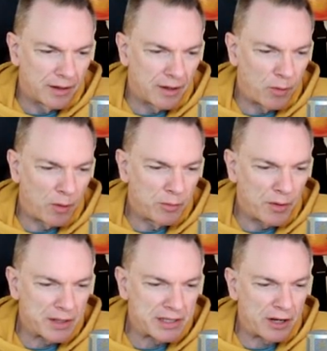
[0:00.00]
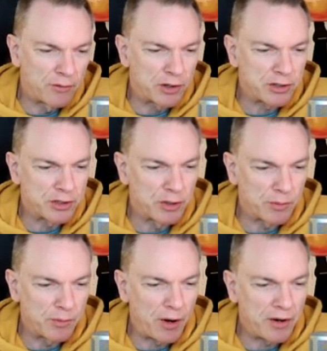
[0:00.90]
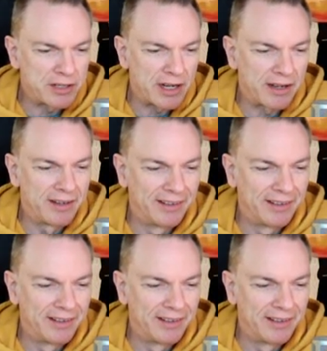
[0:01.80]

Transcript: Uh, Bob, USA or Russia superpowers? Yeah.